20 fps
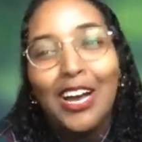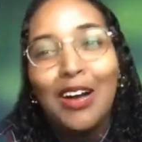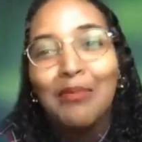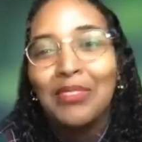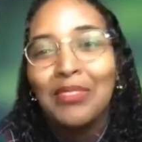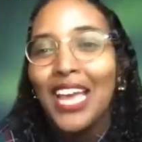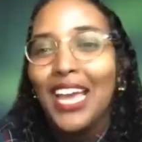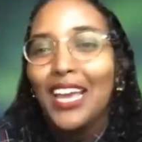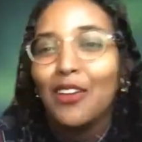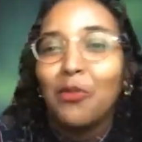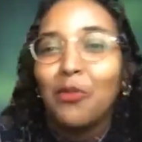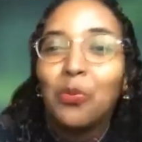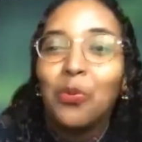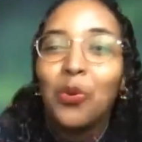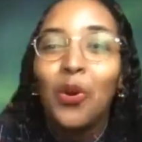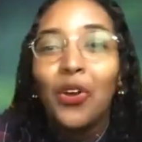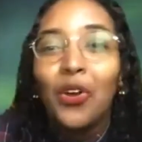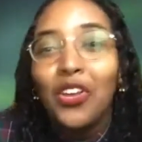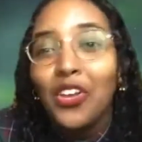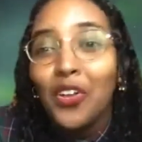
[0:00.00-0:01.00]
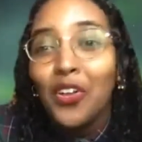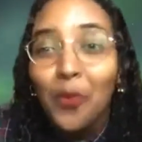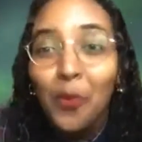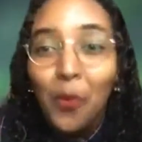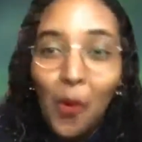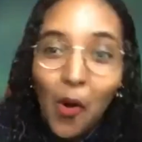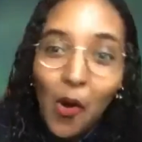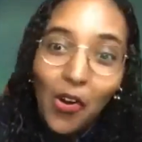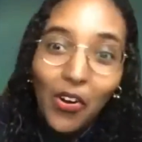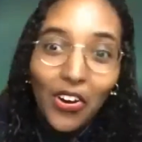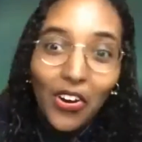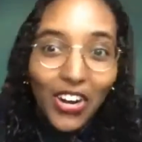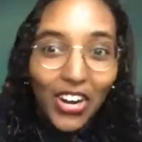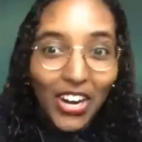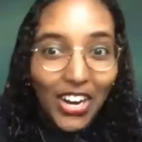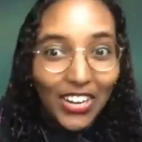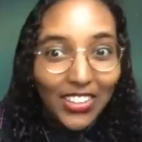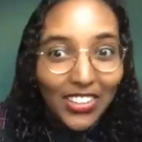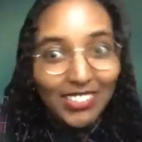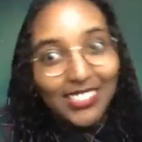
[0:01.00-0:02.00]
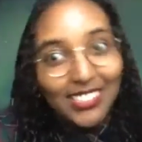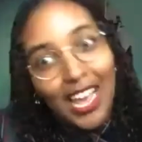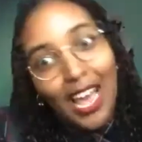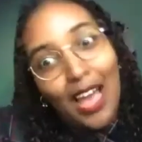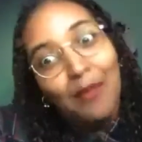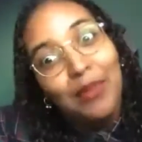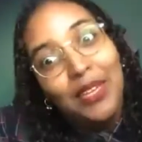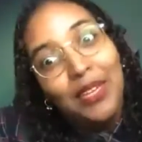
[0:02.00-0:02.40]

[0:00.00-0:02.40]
like royal war that's happening.